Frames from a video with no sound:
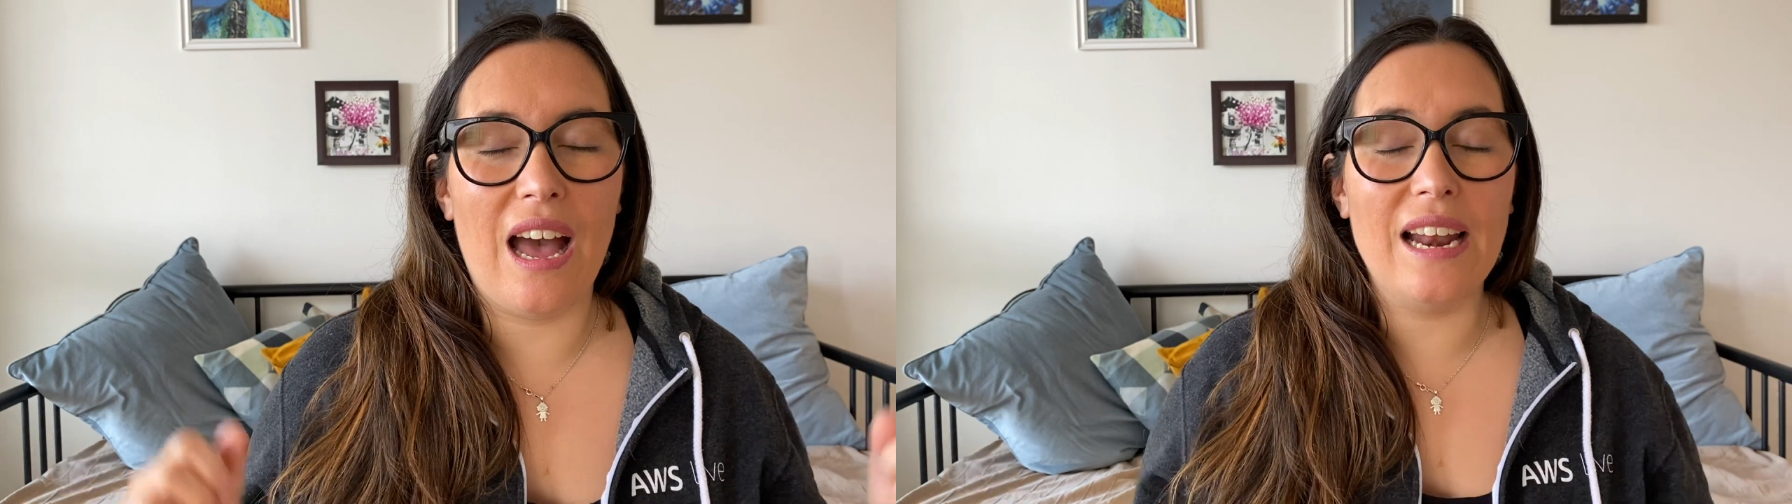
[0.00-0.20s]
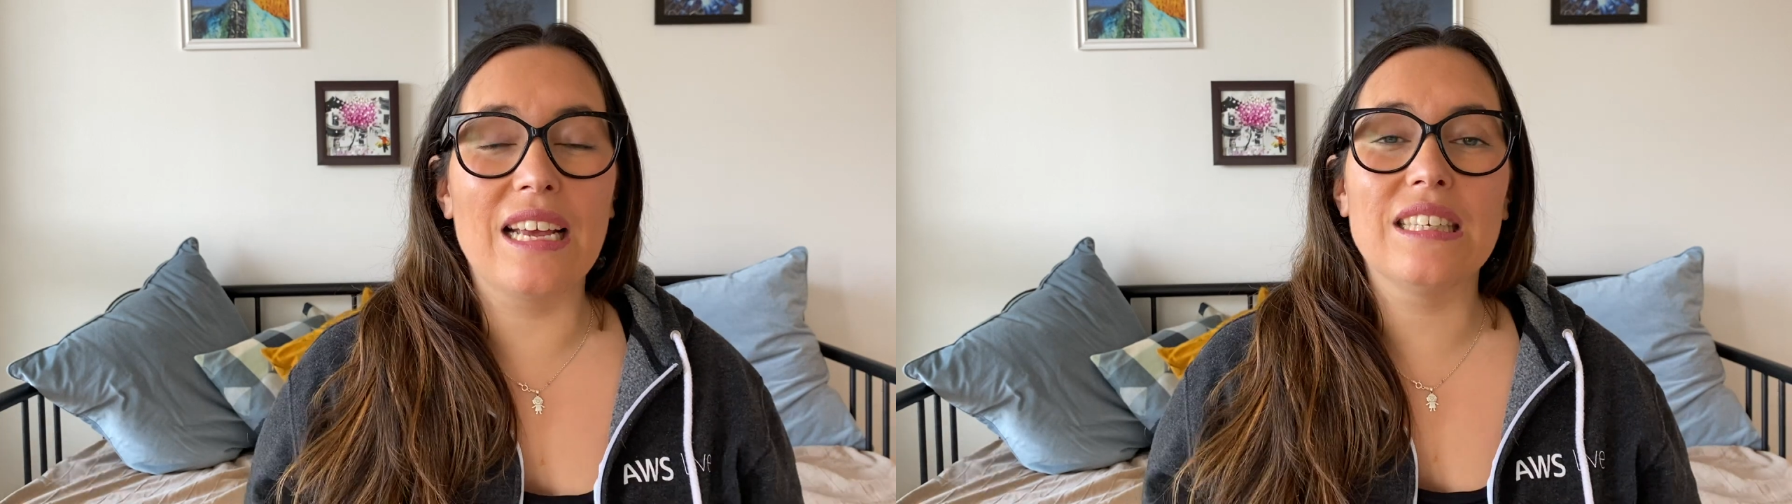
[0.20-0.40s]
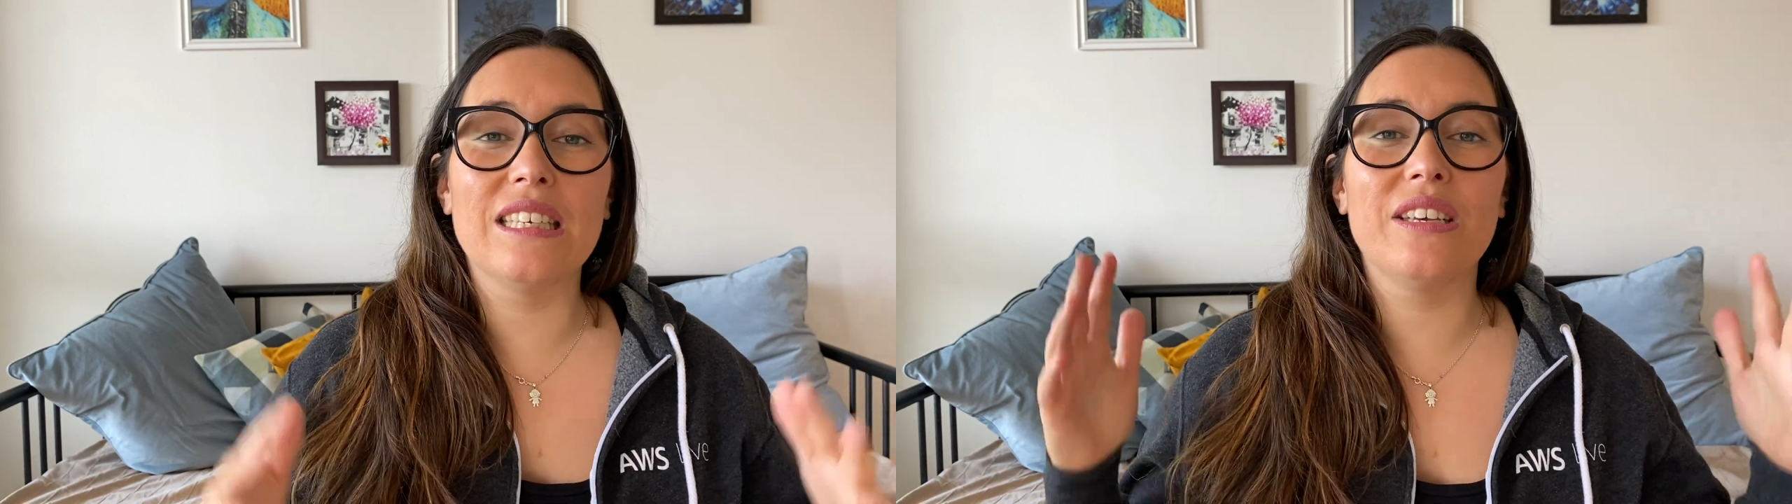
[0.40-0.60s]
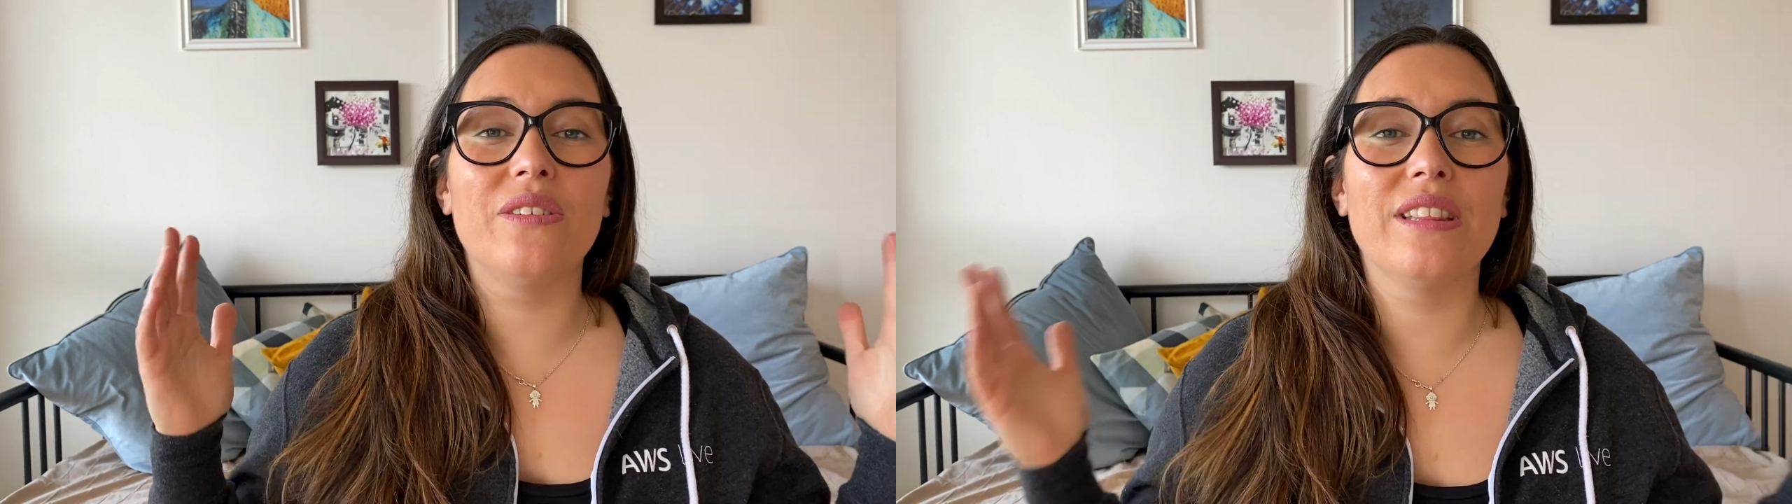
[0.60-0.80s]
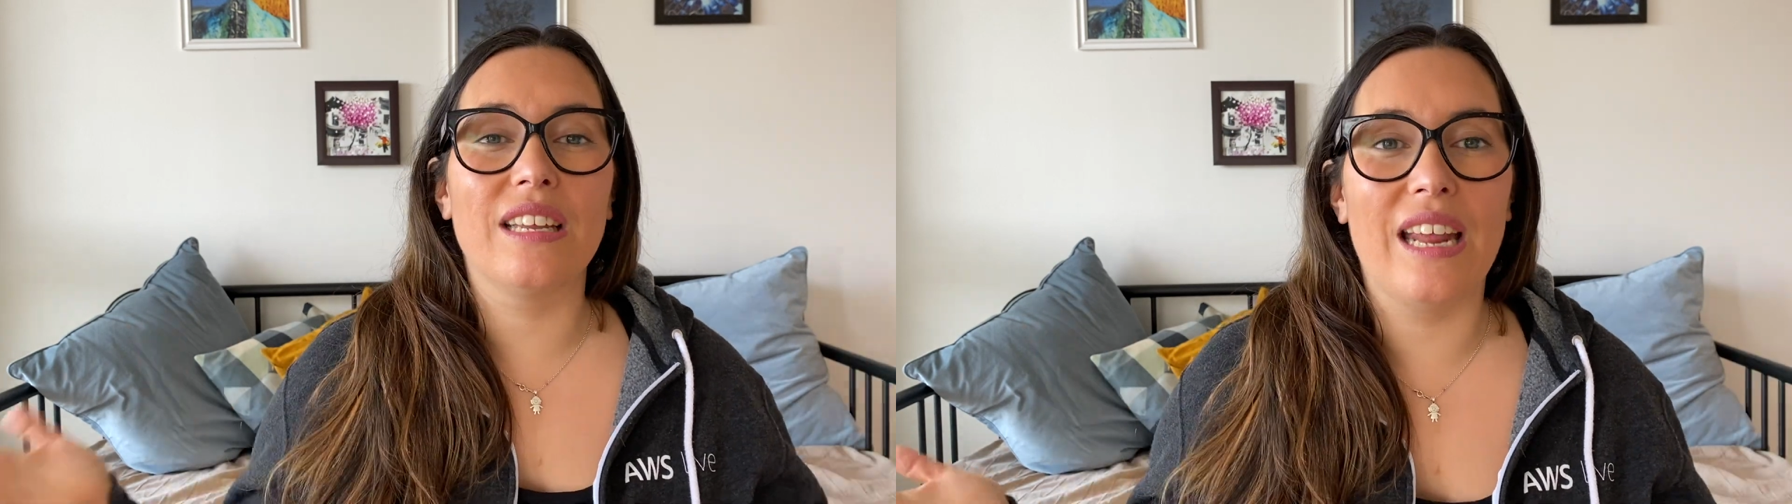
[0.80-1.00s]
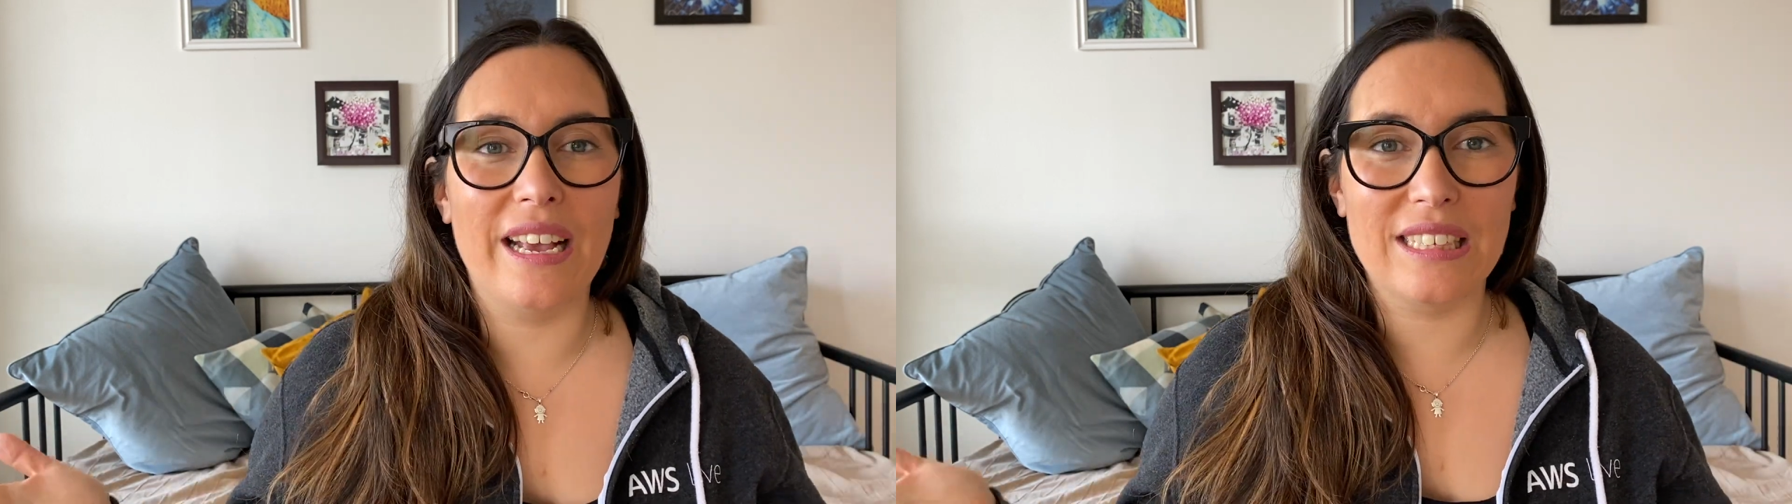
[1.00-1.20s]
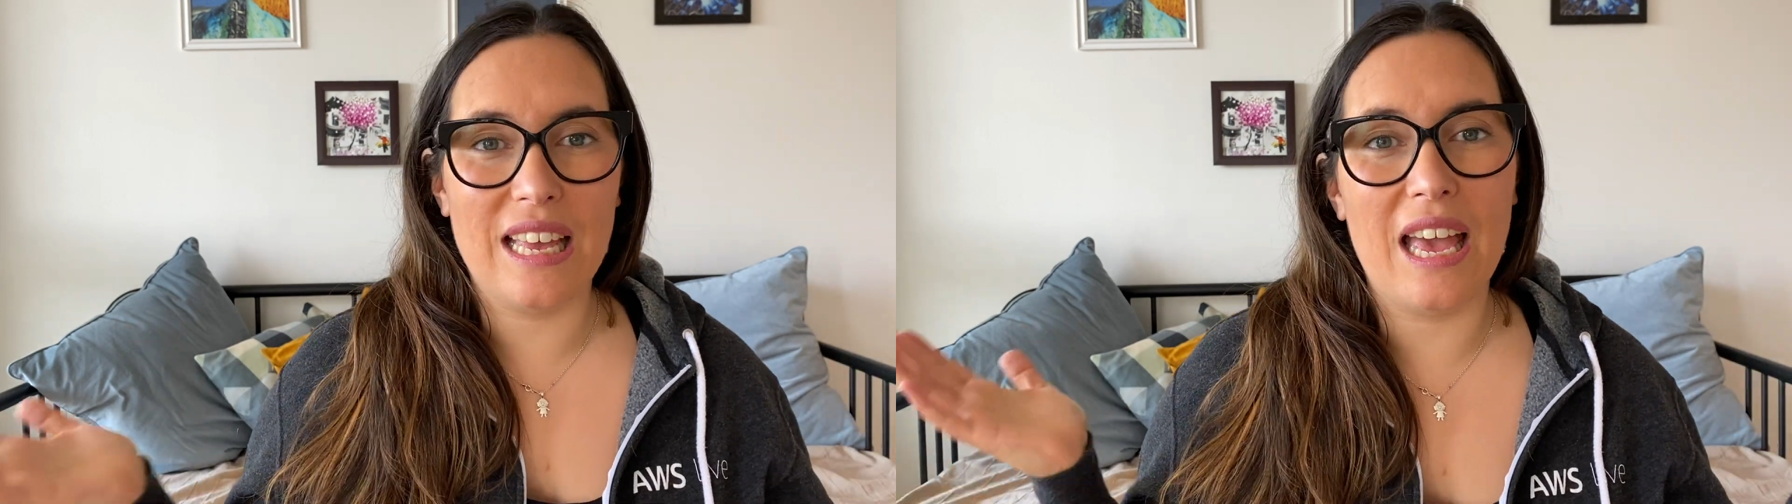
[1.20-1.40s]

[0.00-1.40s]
And I see you in the next